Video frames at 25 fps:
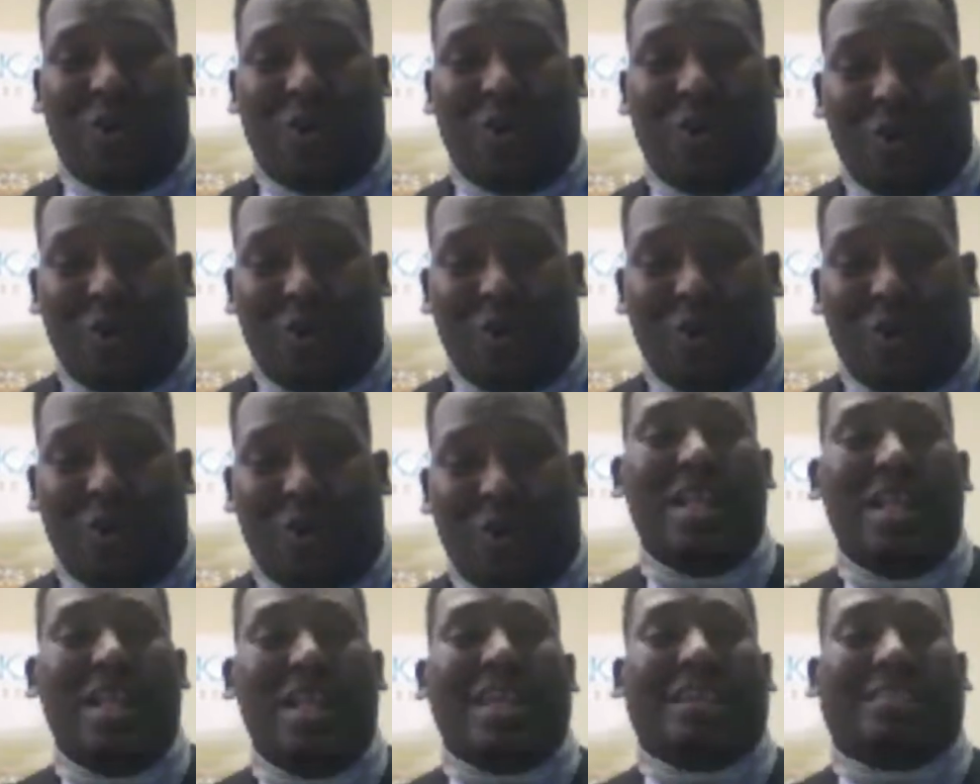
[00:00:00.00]
So
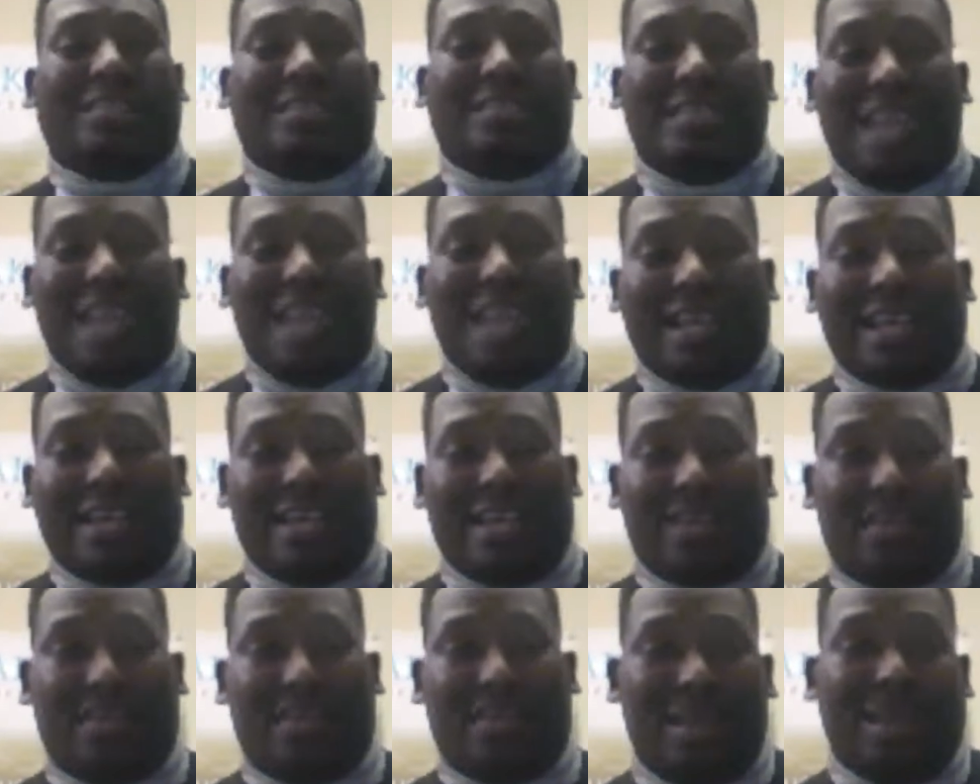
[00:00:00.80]
it's not
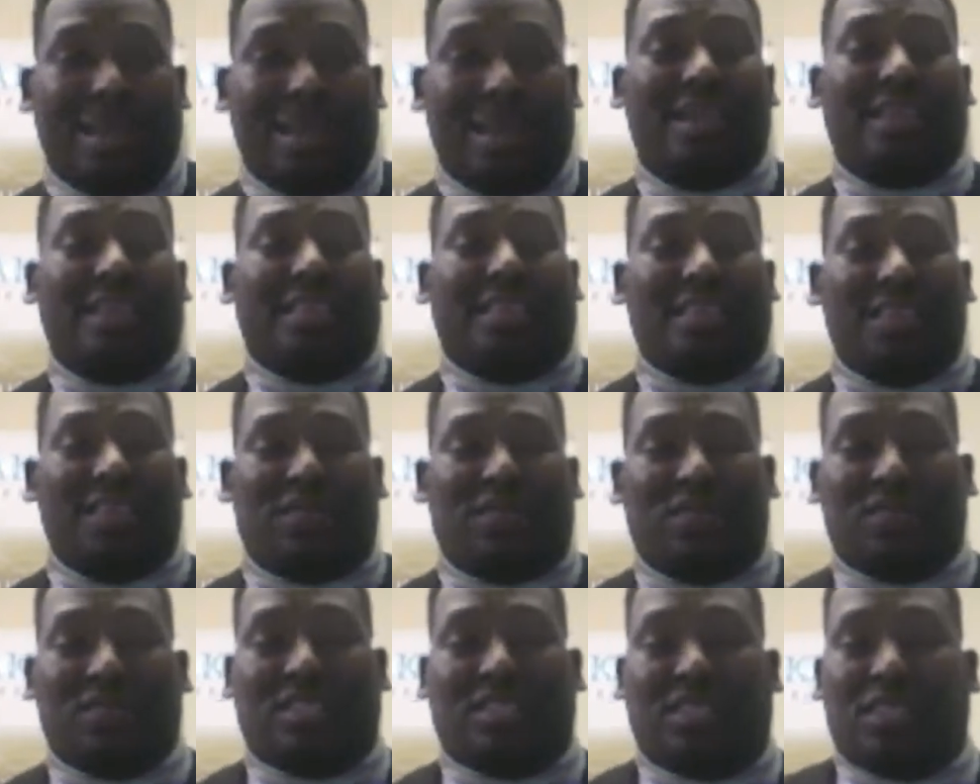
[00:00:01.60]
going to make the
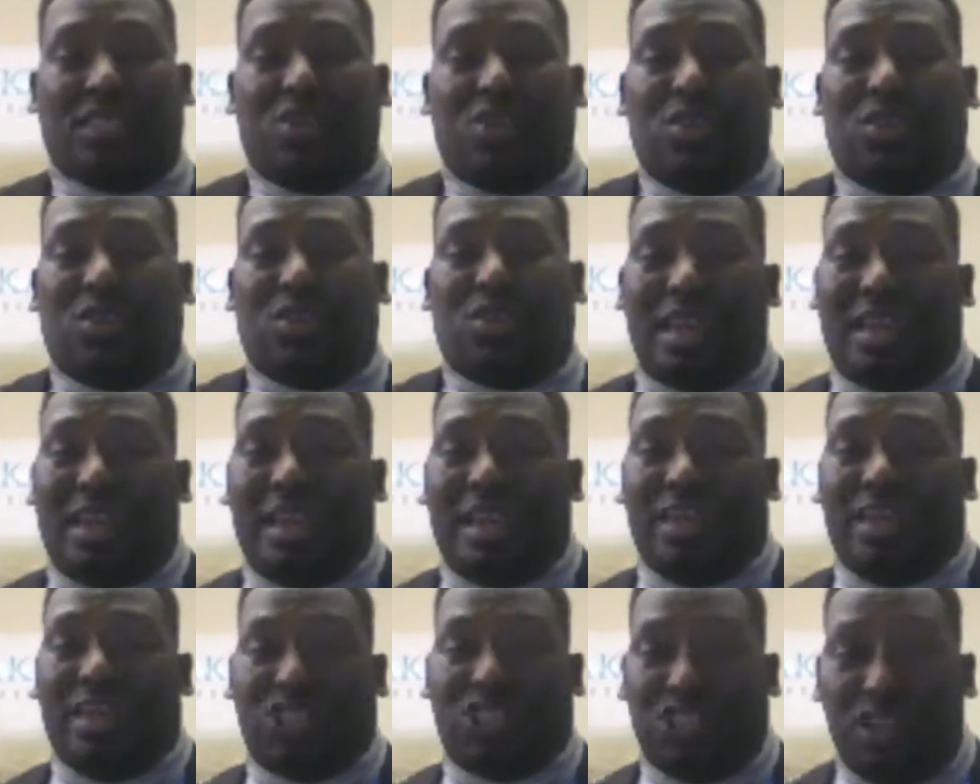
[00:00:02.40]
difference that you
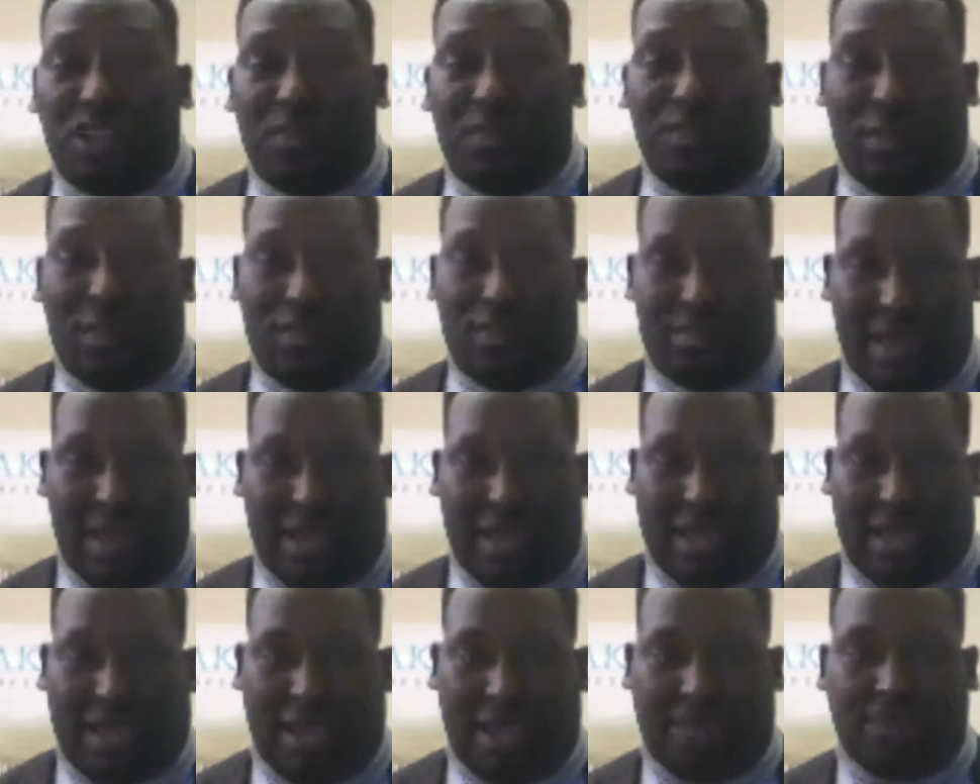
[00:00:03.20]
think it should be
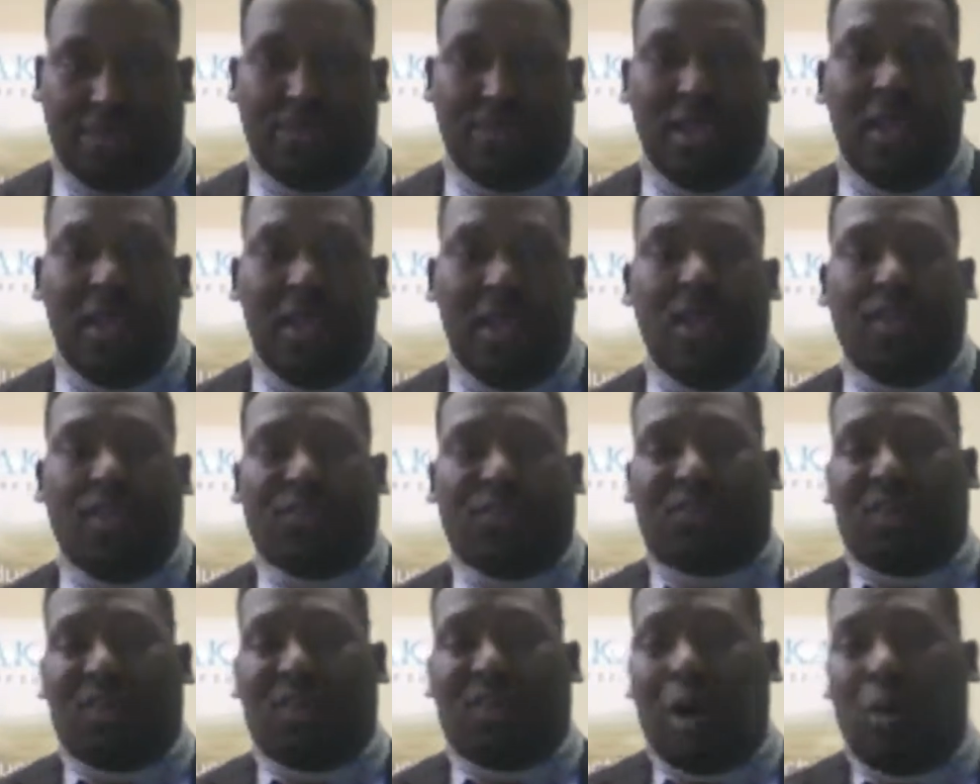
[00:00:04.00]
making.
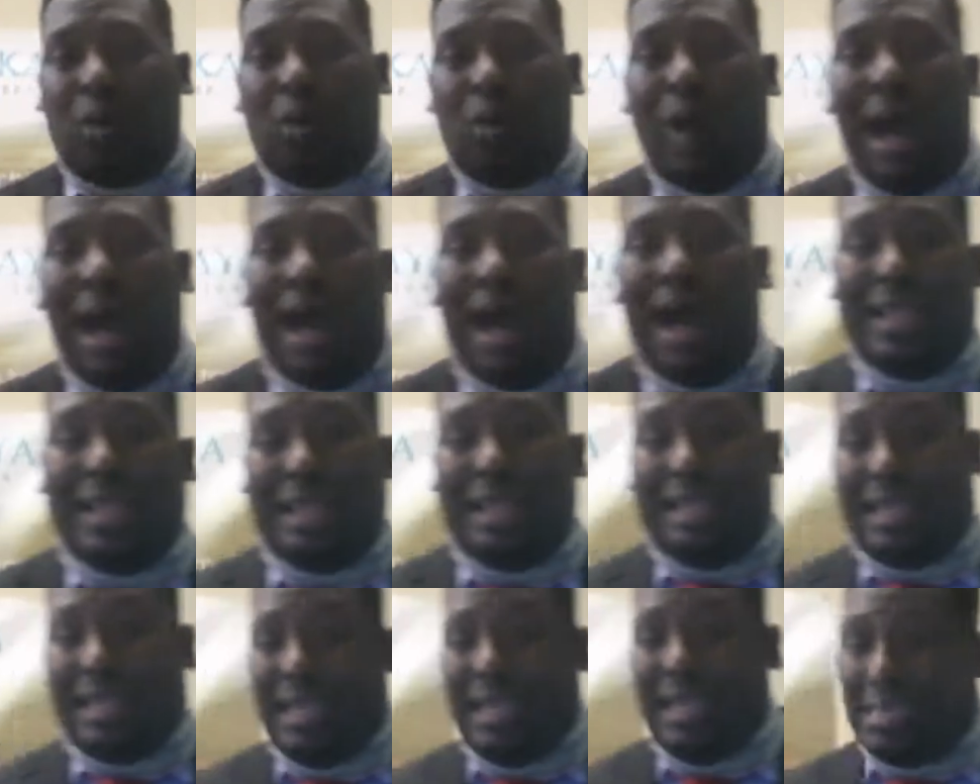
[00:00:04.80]
For a while,
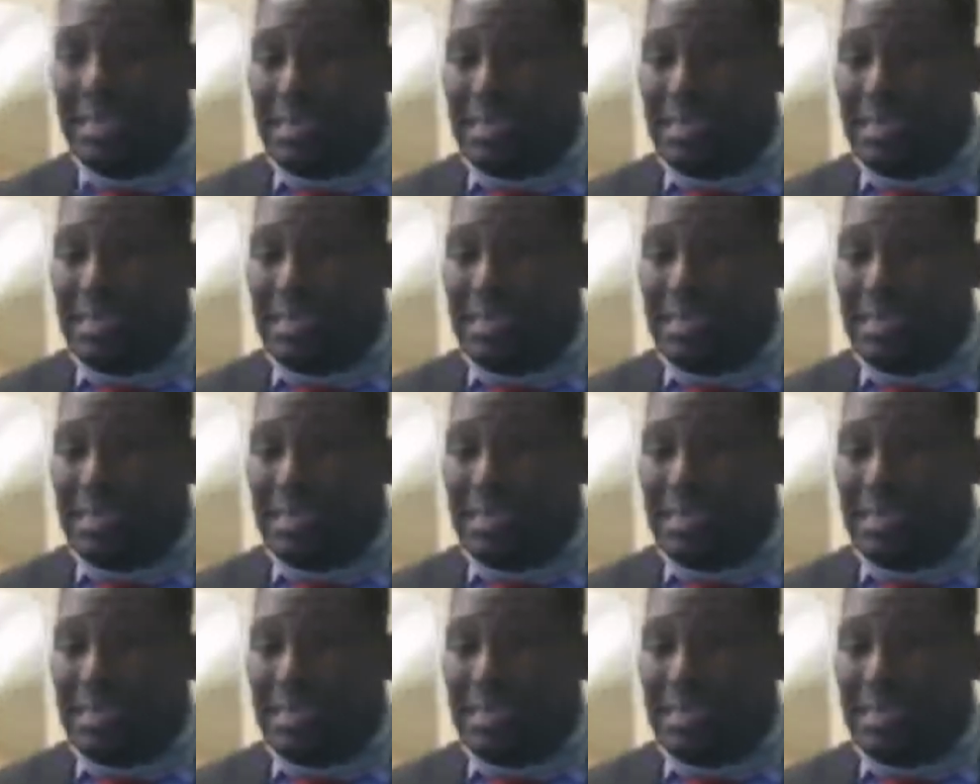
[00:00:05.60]
it could